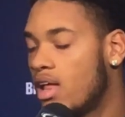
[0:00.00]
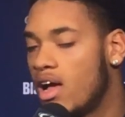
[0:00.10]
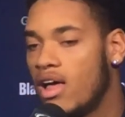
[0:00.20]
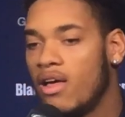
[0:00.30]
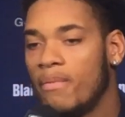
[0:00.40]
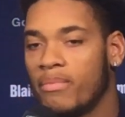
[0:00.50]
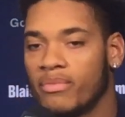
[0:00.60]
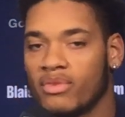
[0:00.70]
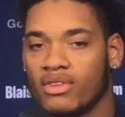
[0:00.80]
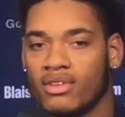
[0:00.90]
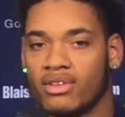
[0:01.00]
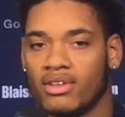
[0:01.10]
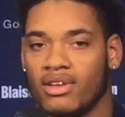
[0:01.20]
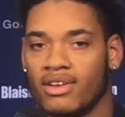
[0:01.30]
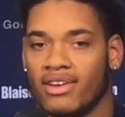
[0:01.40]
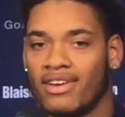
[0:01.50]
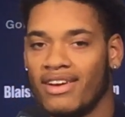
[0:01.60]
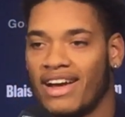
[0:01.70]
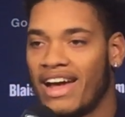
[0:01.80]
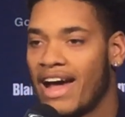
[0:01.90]
Um,
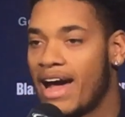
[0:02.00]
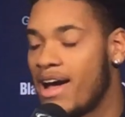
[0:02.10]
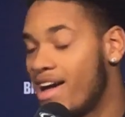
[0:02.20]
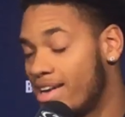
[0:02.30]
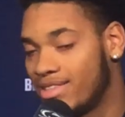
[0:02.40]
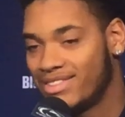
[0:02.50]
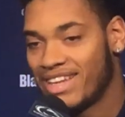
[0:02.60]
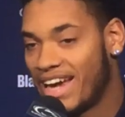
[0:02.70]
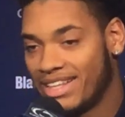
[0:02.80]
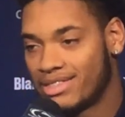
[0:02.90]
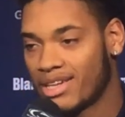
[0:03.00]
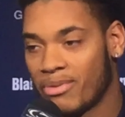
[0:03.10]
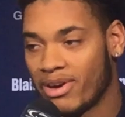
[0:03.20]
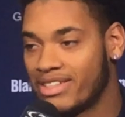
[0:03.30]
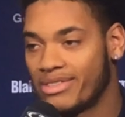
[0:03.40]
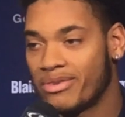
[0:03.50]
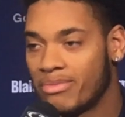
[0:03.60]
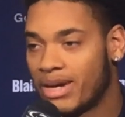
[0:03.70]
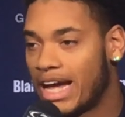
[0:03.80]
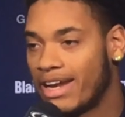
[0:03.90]
I I didn't say a word to
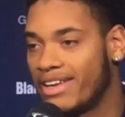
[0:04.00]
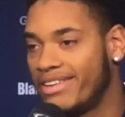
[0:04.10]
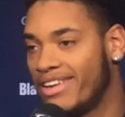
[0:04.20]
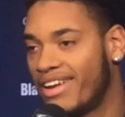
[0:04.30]
him about it.